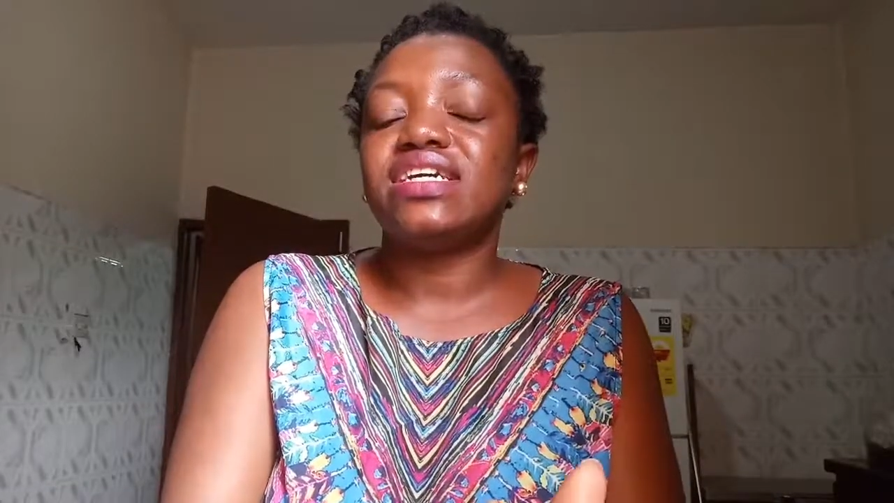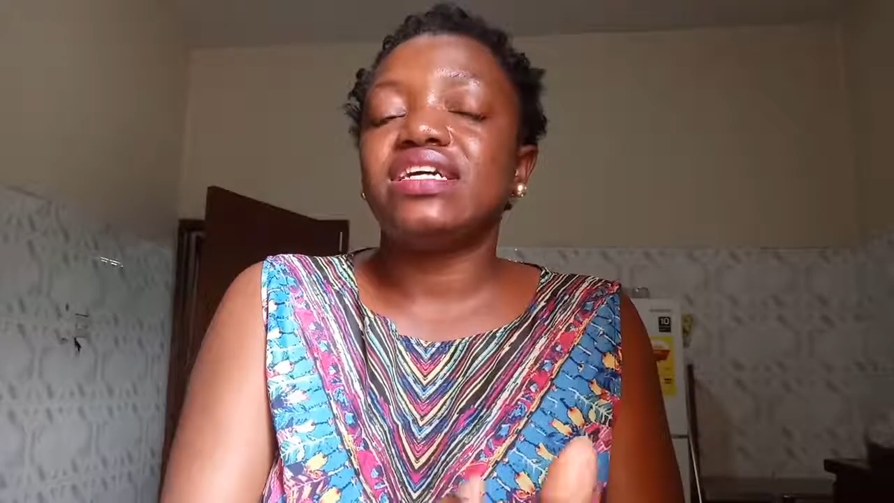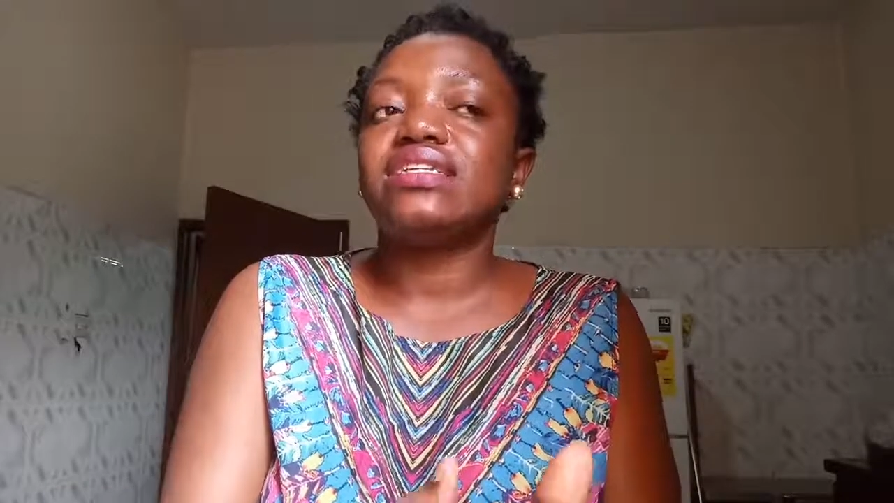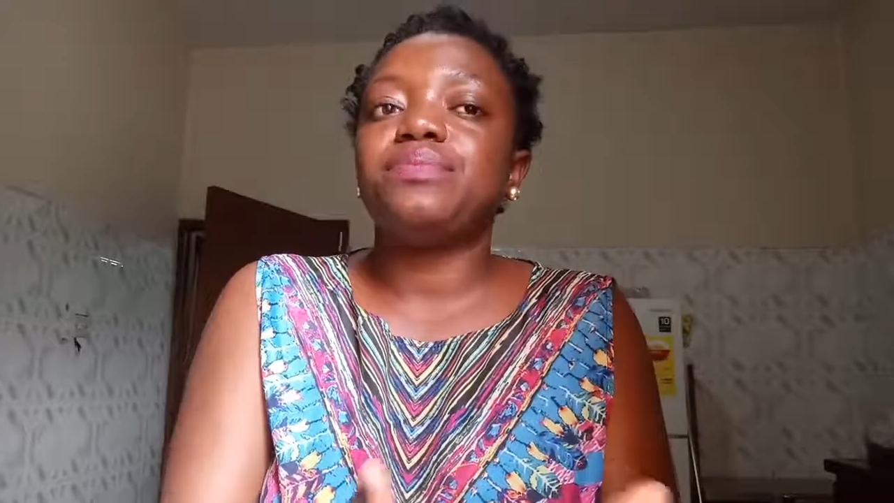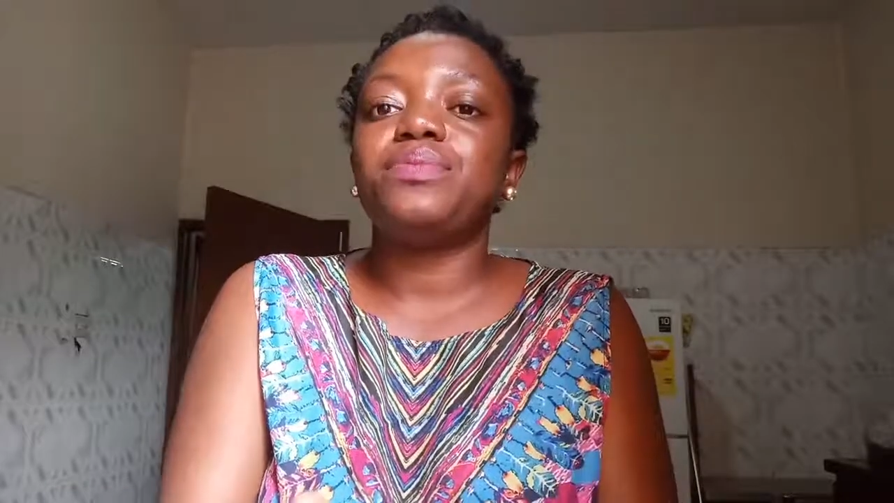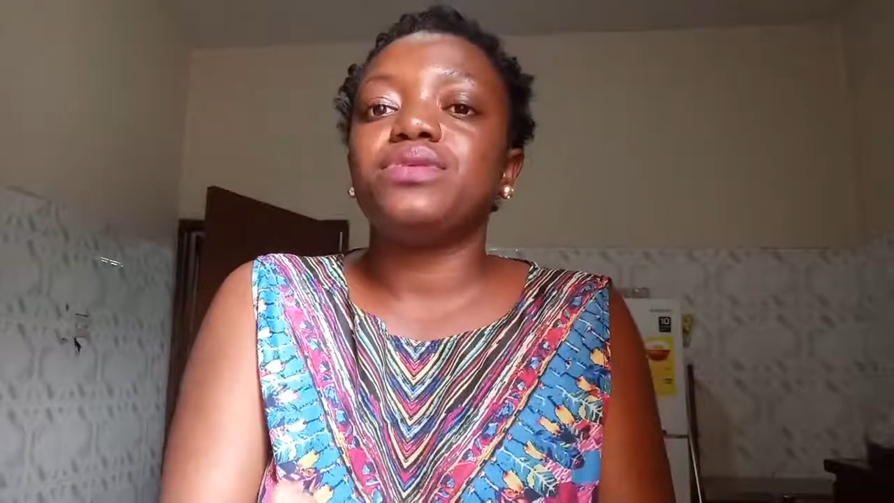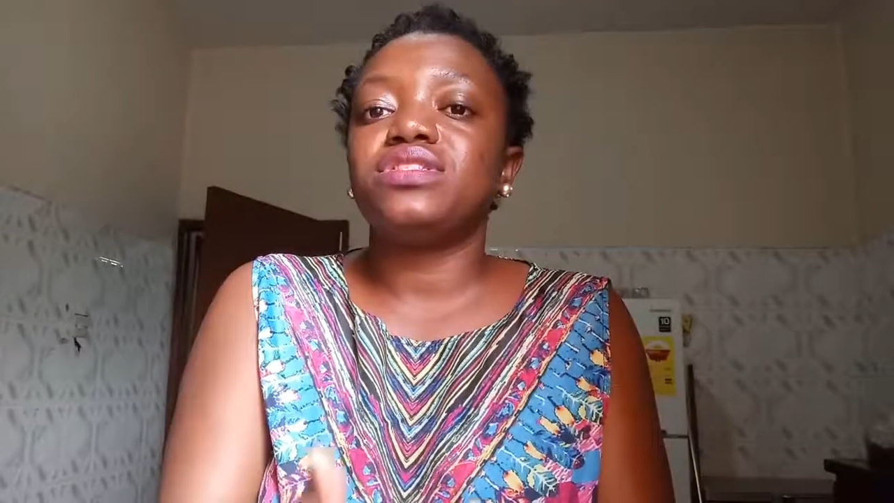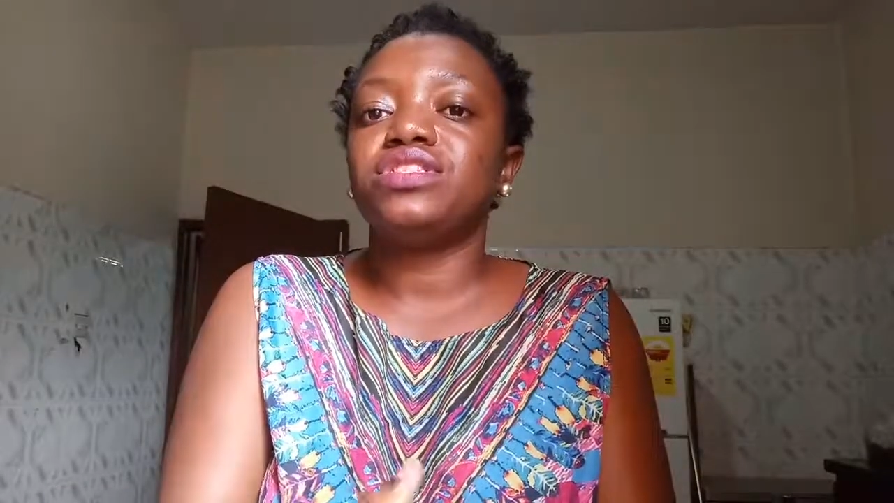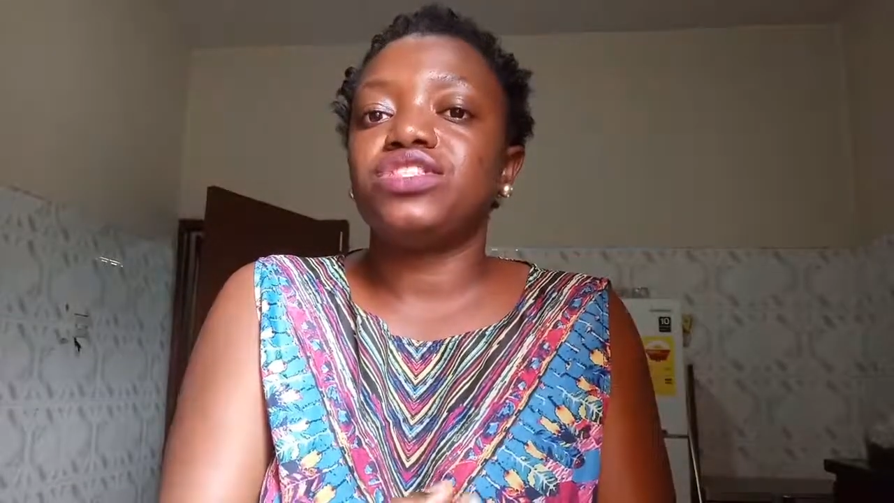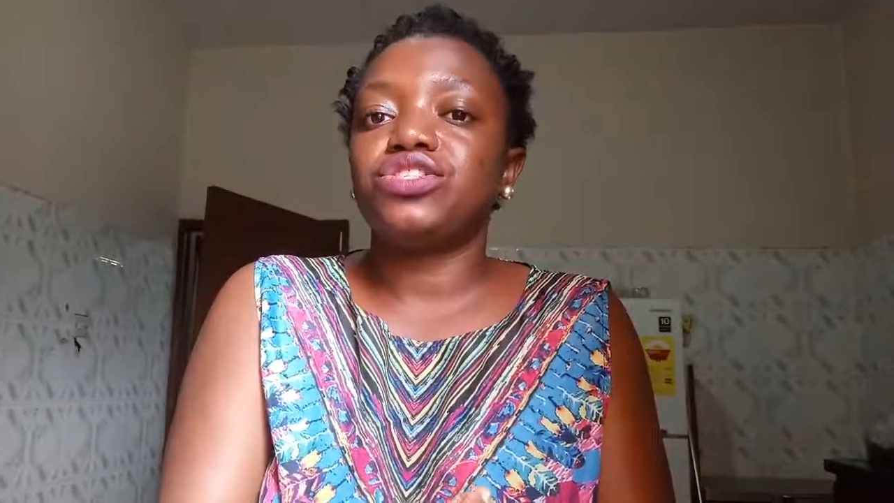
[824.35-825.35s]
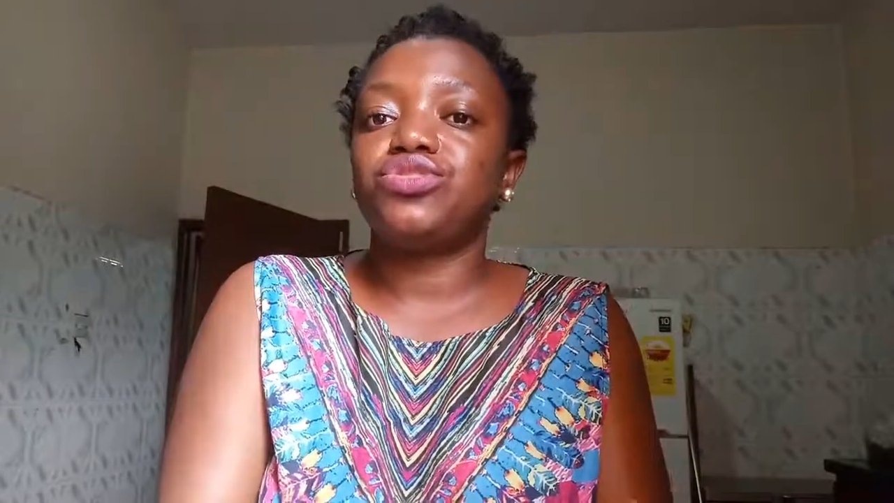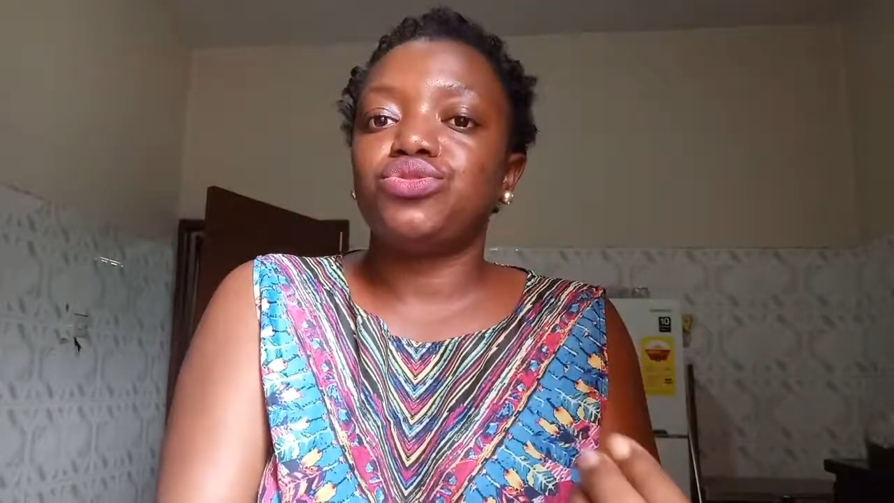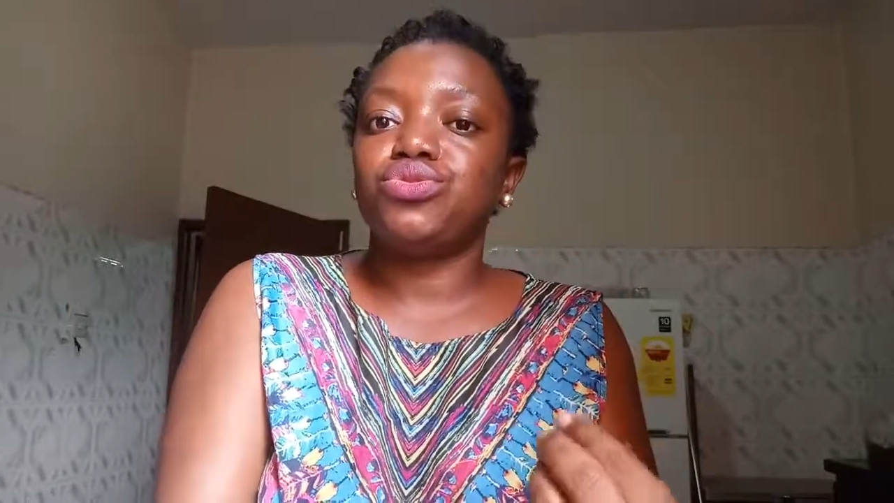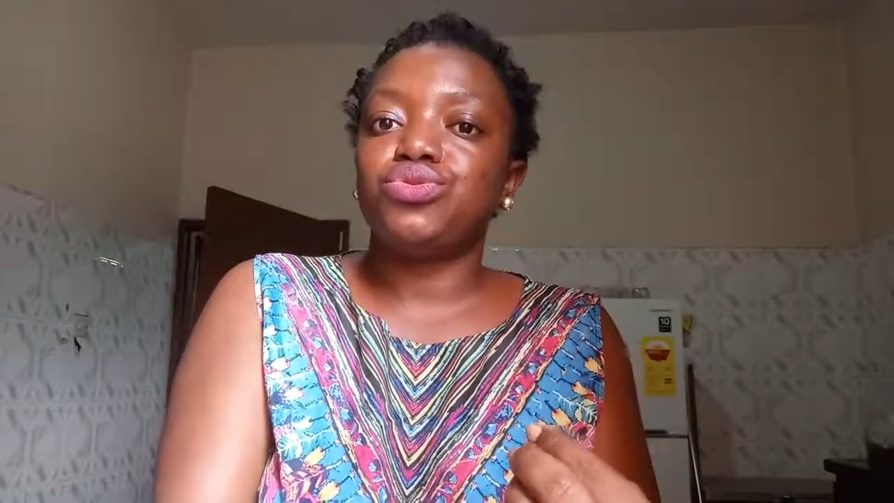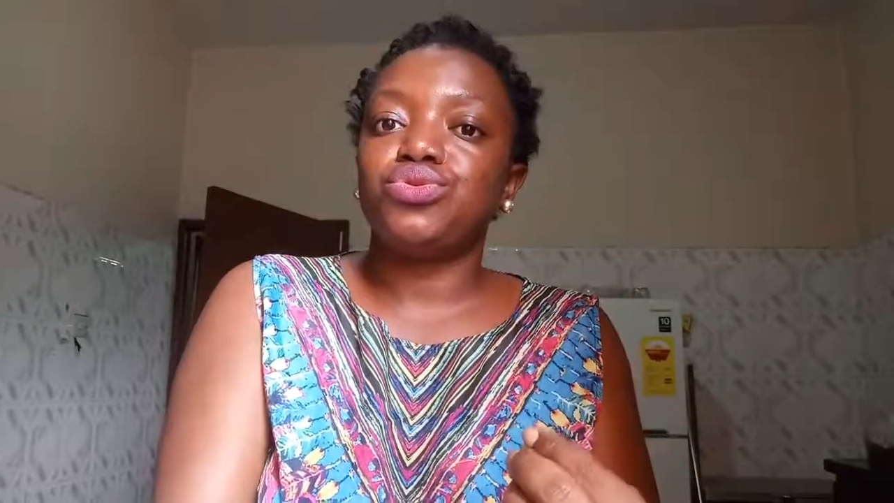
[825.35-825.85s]
And the purpose is just
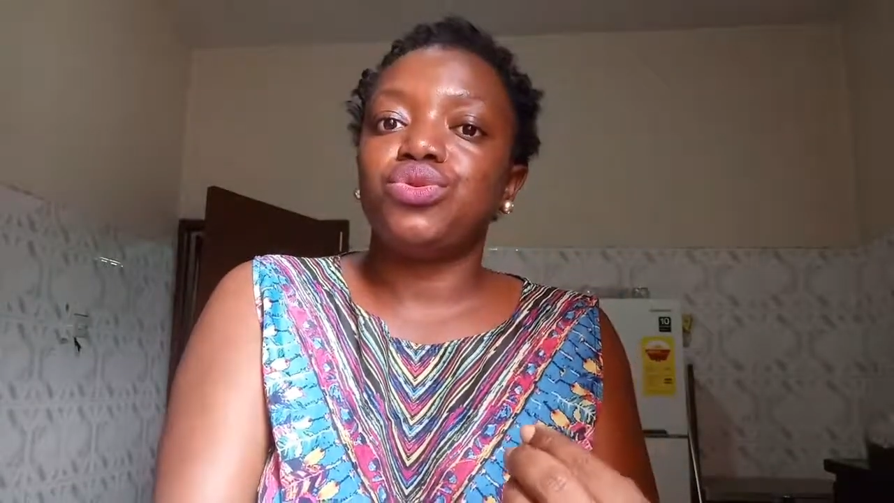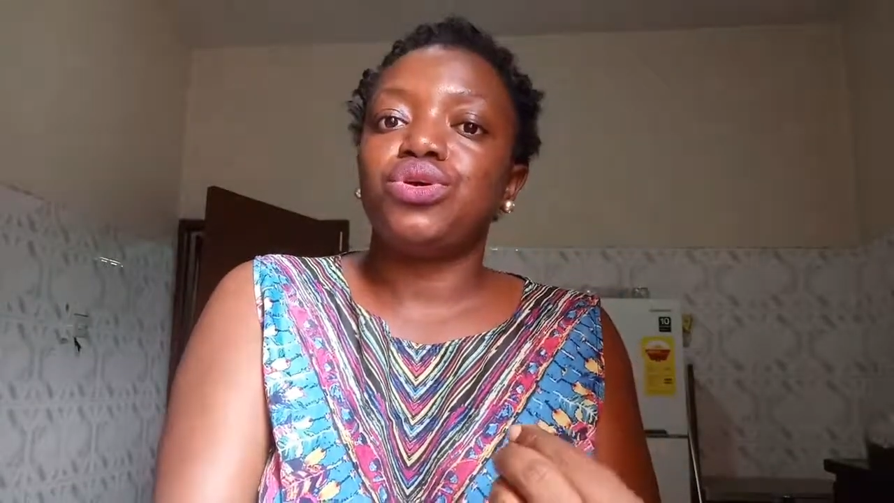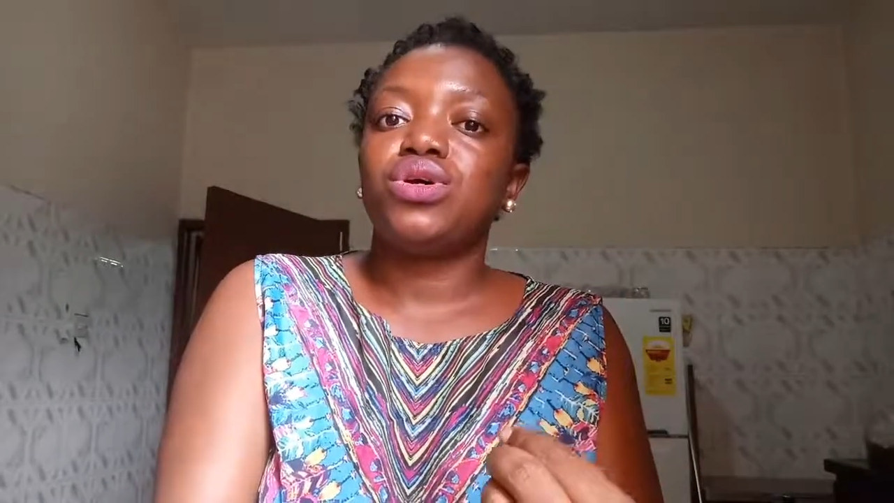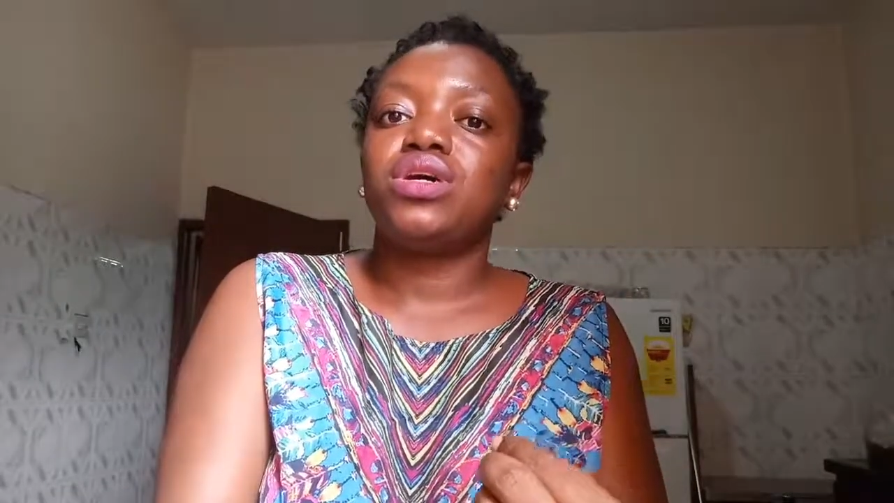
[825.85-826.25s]
to